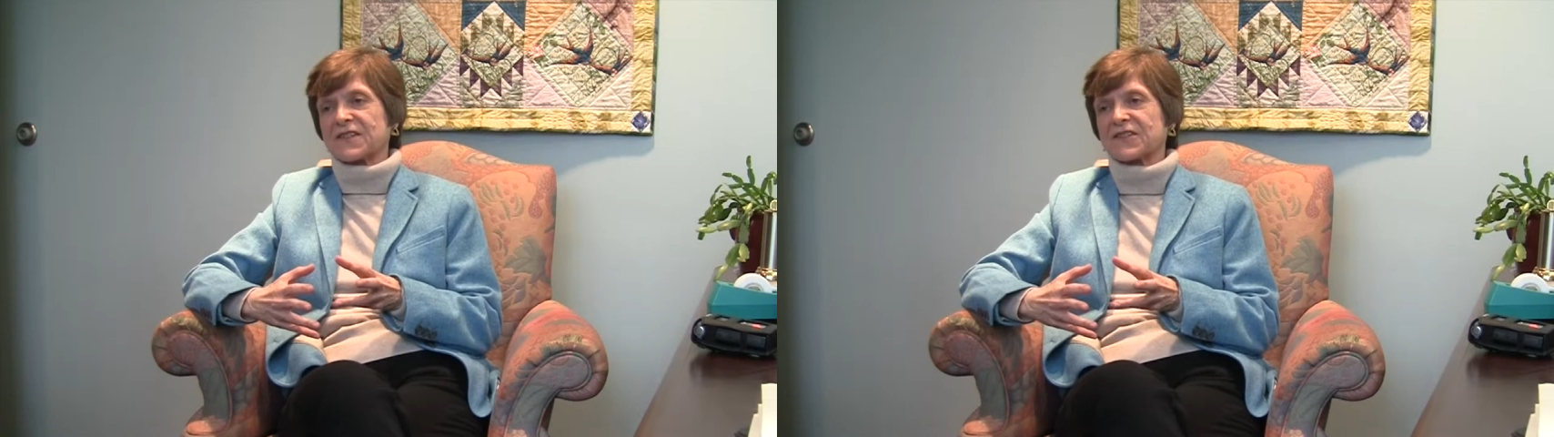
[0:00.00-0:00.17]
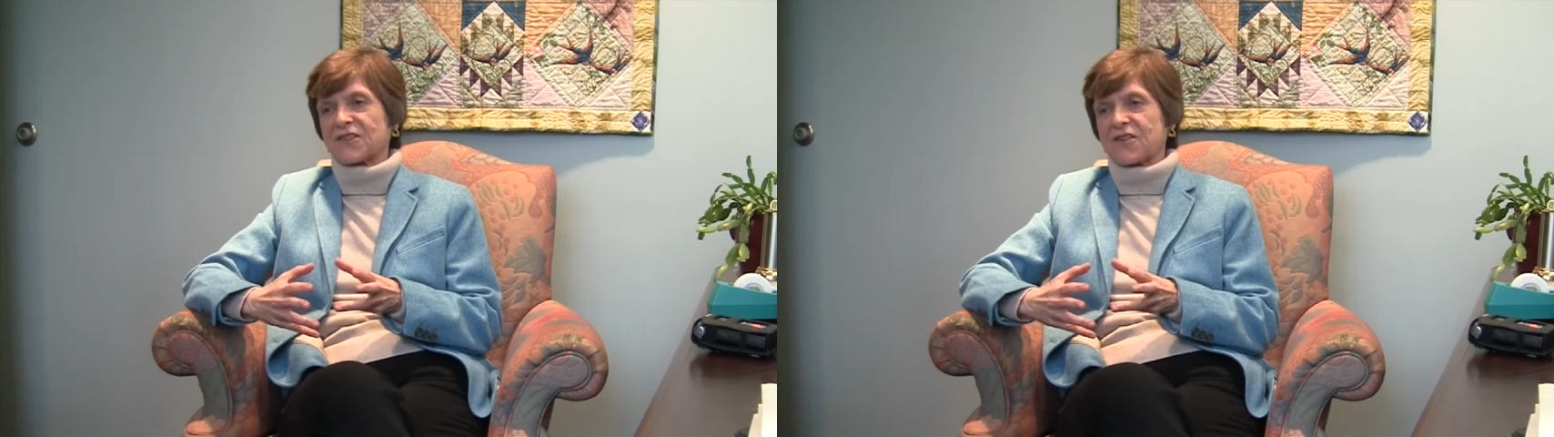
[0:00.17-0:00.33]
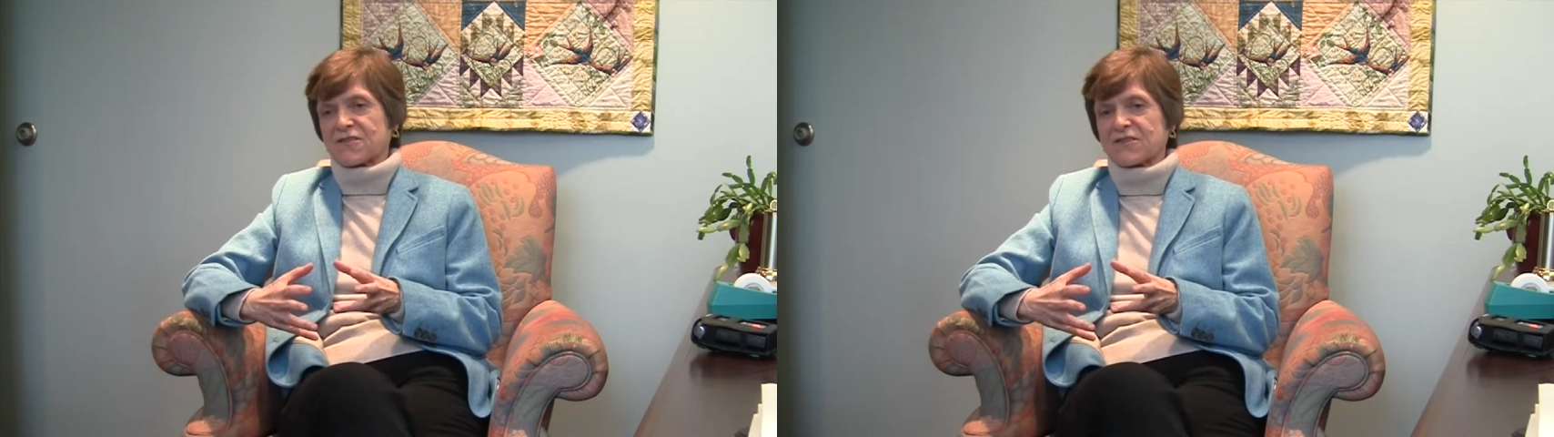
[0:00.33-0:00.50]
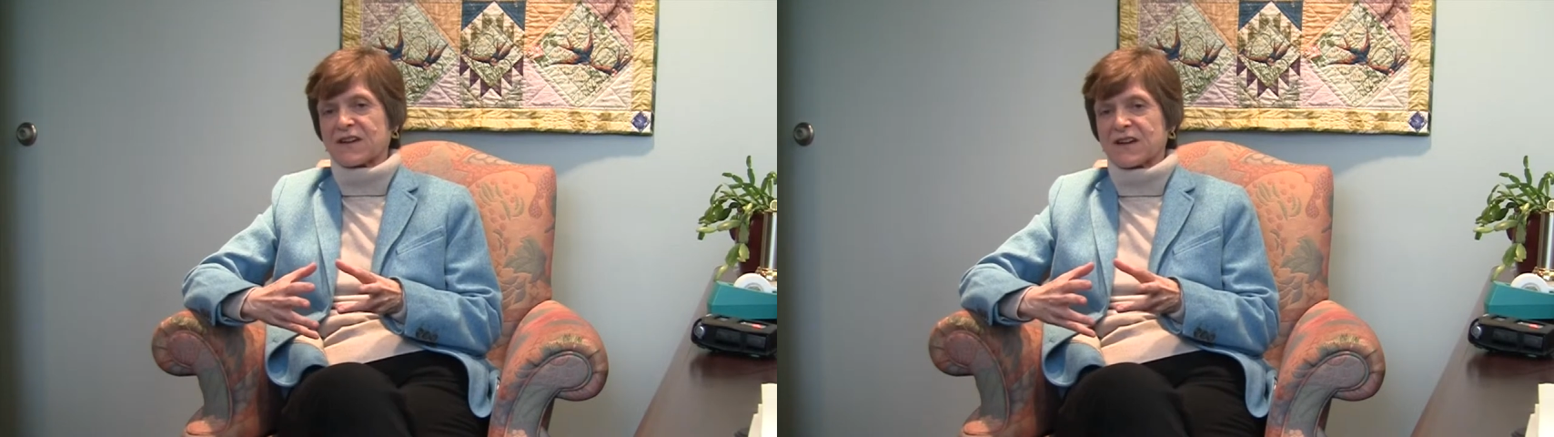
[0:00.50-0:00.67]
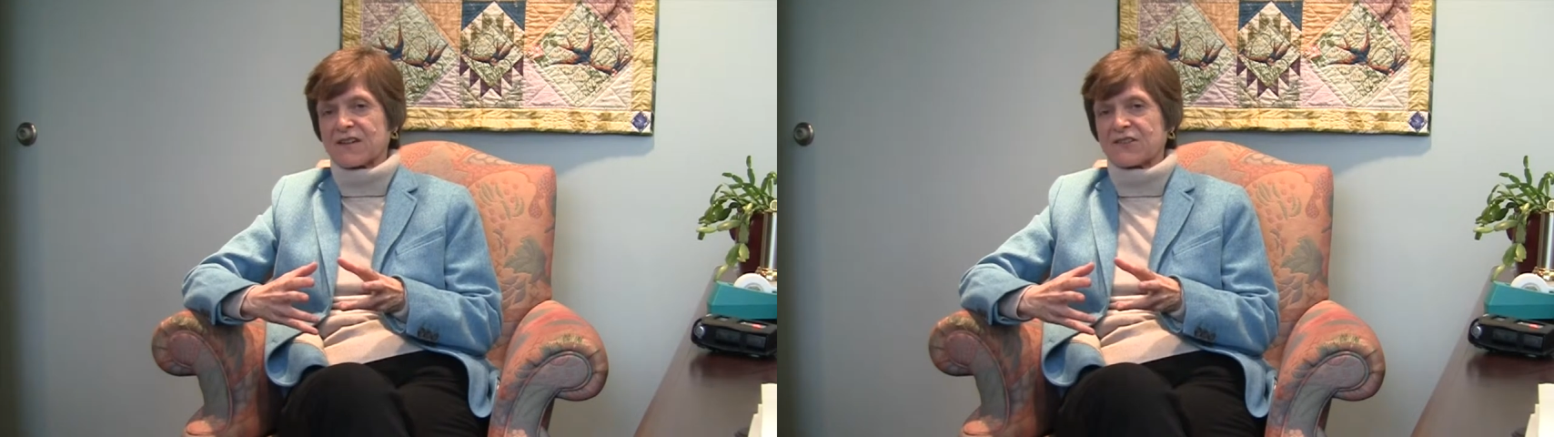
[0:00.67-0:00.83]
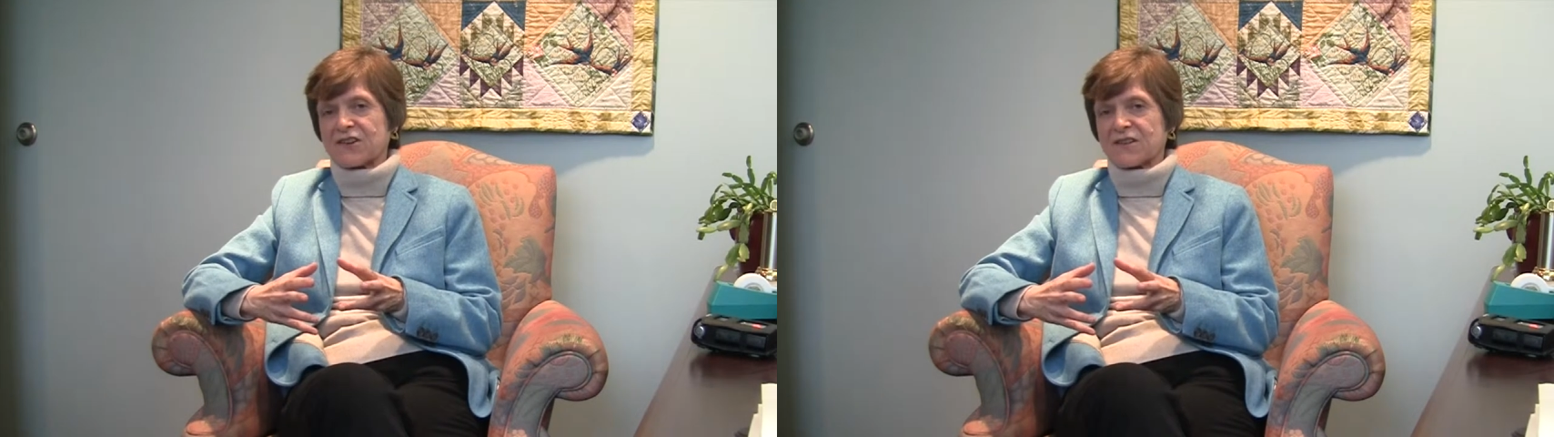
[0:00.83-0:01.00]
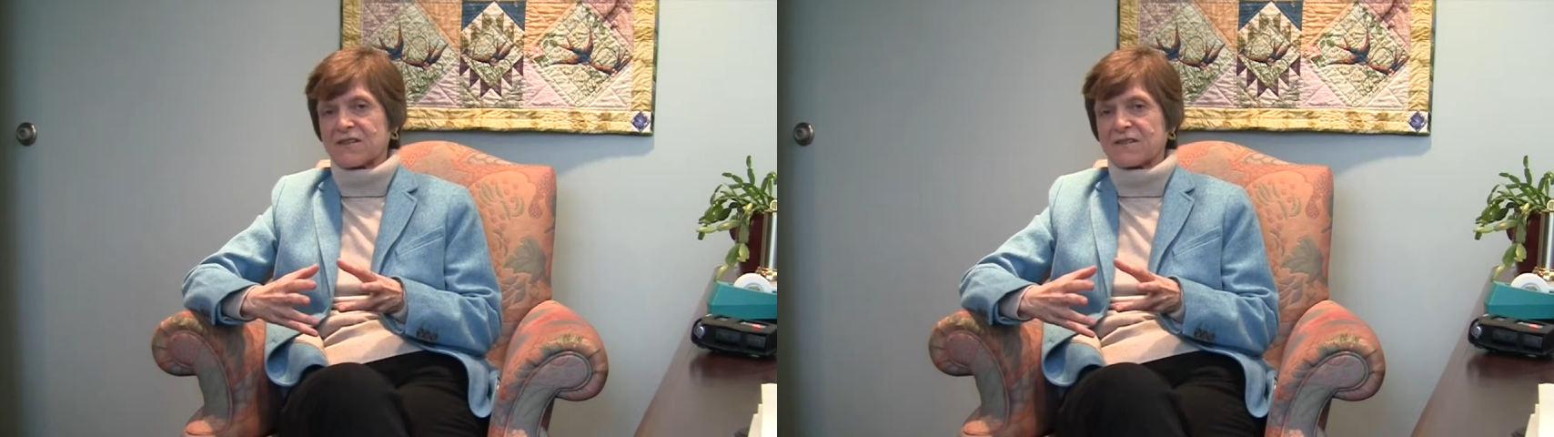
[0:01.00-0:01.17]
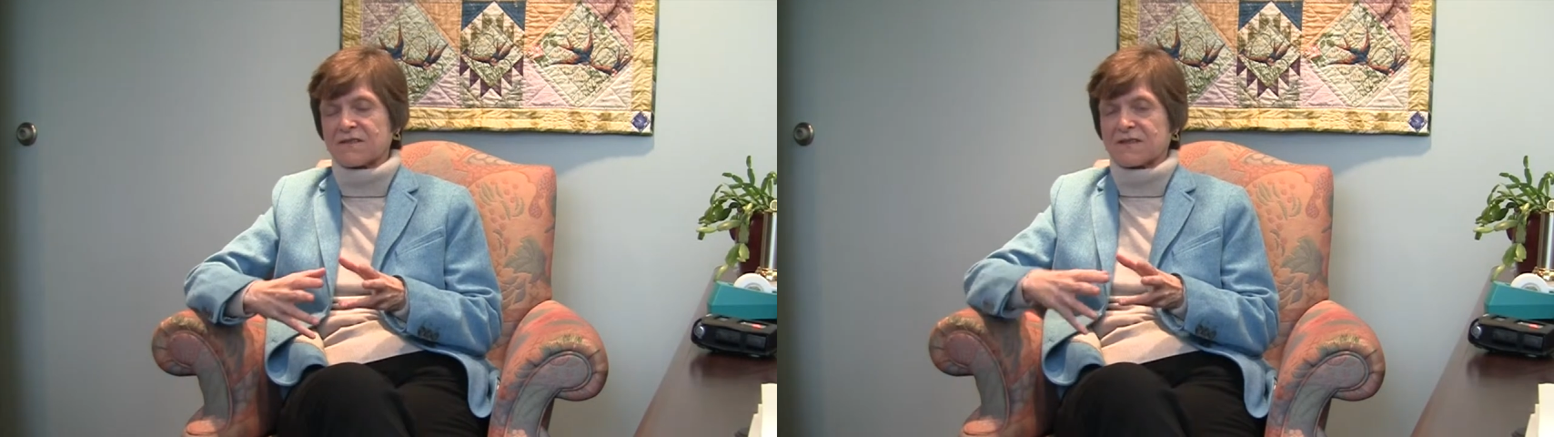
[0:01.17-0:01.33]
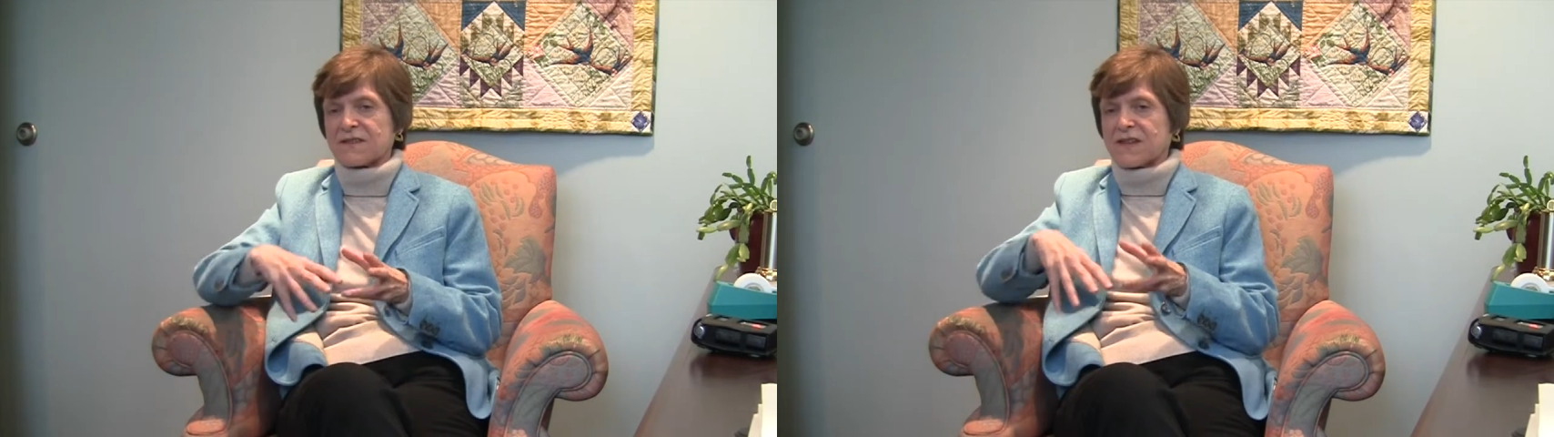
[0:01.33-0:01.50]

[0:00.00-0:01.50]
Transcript: this congregation,